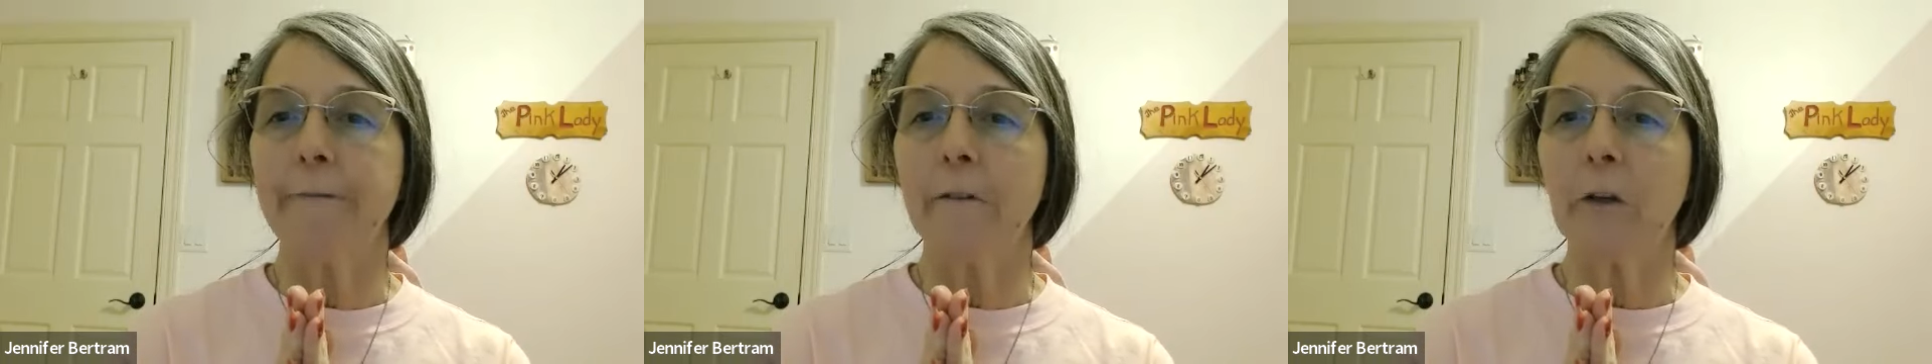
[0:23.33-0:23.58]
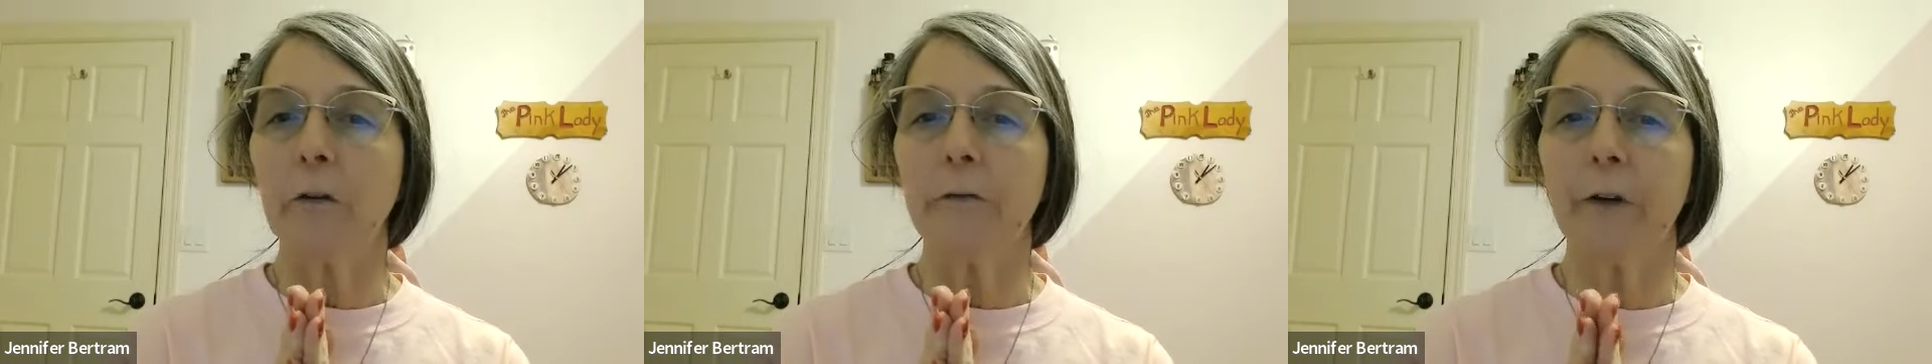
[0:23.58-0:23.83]

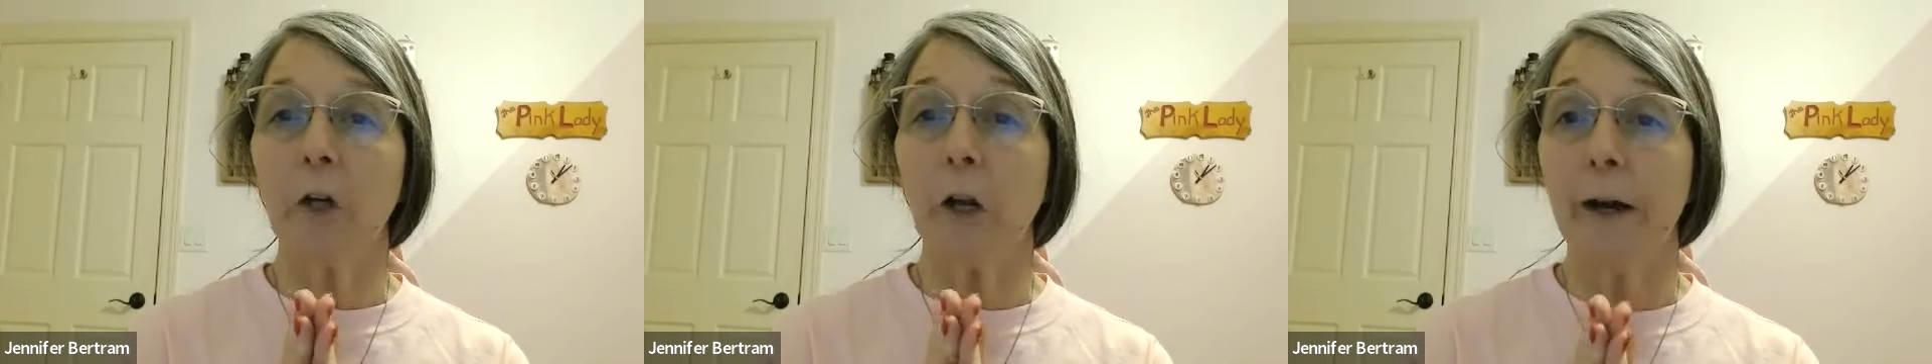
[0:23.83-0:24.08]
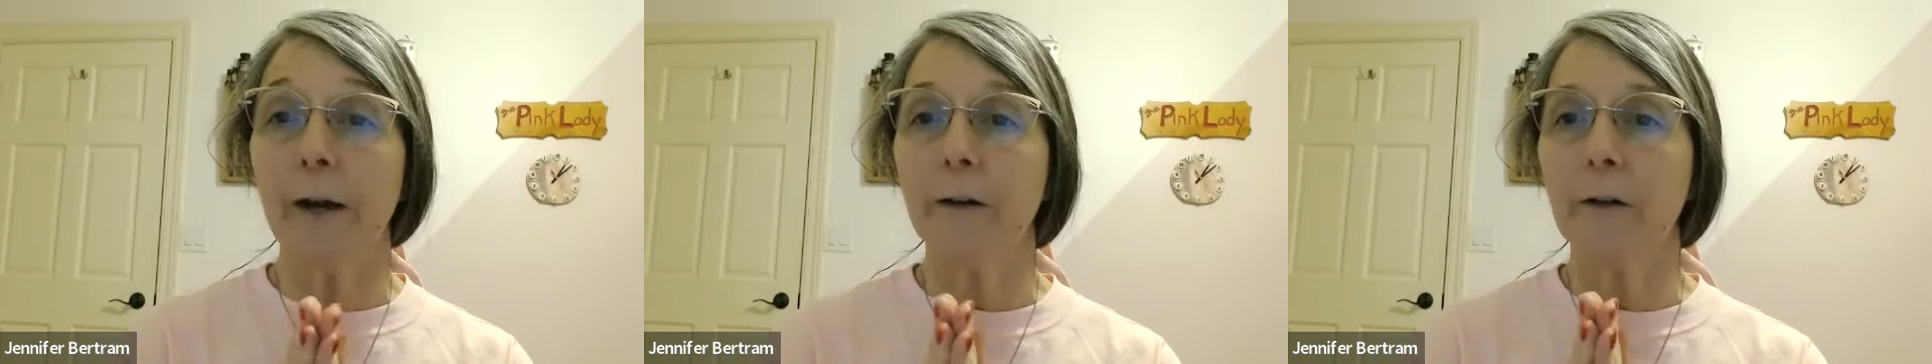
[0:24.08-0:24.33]
feel very
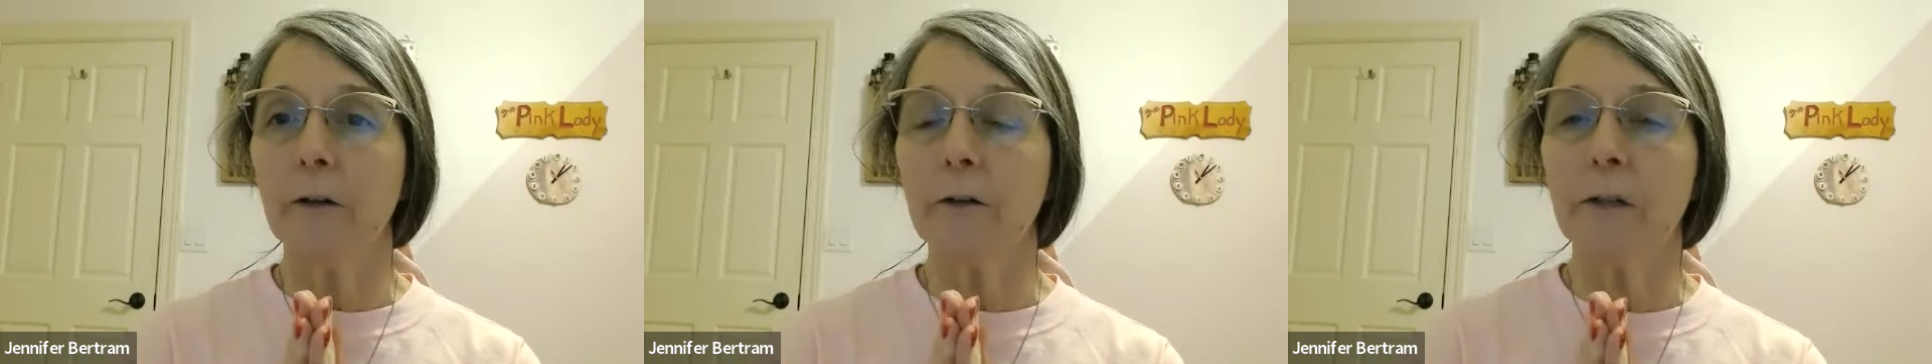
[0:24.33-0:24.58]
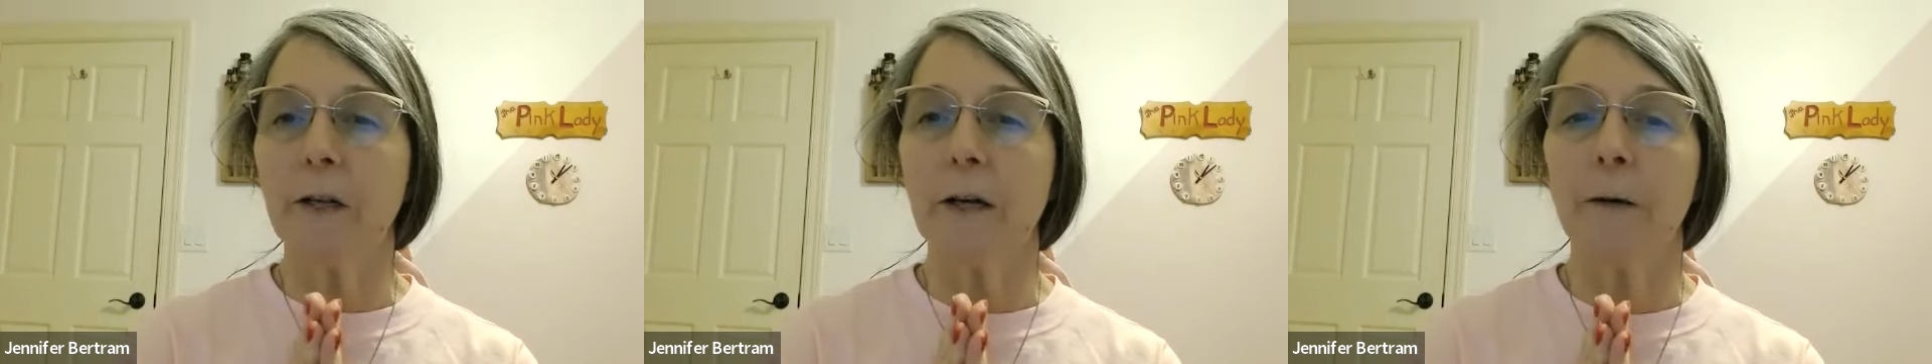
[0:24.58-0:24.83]

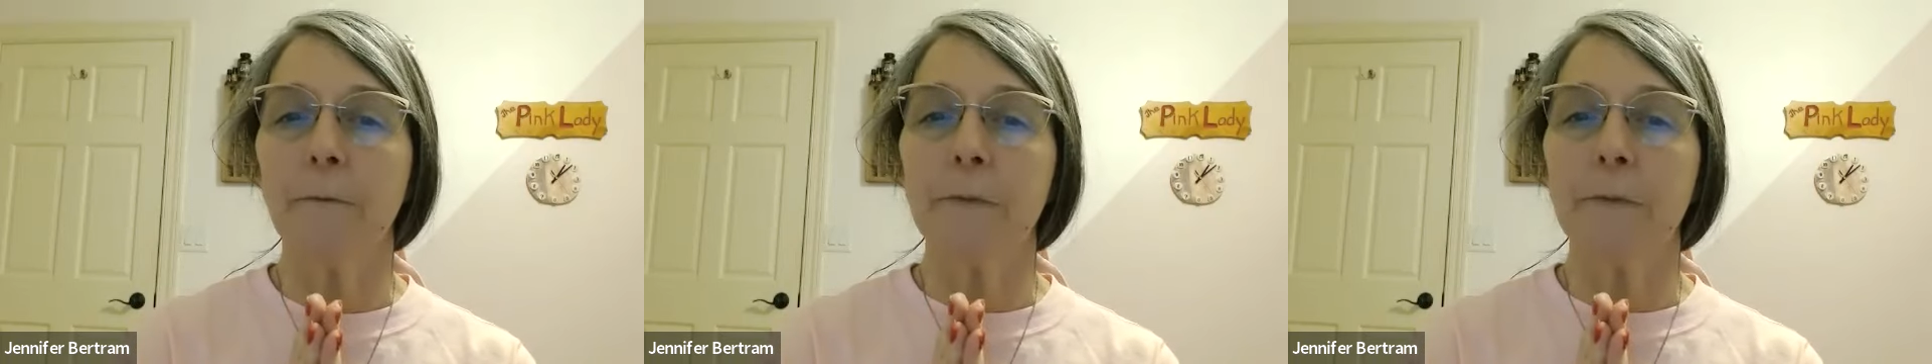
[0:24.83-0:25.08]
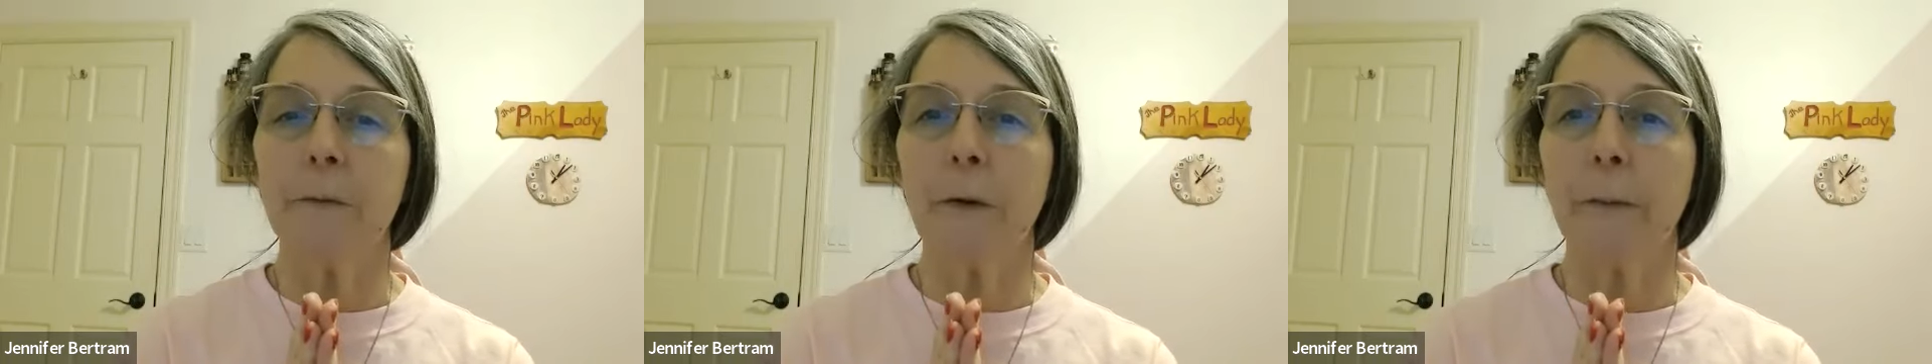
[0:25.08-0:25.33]
honored
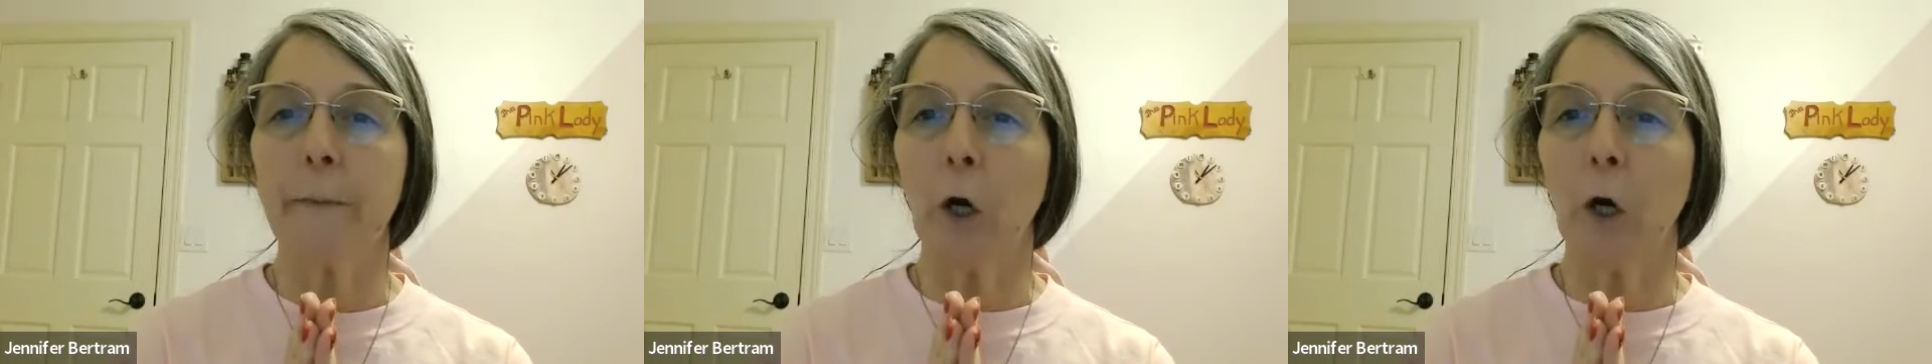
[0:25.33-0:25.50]
to be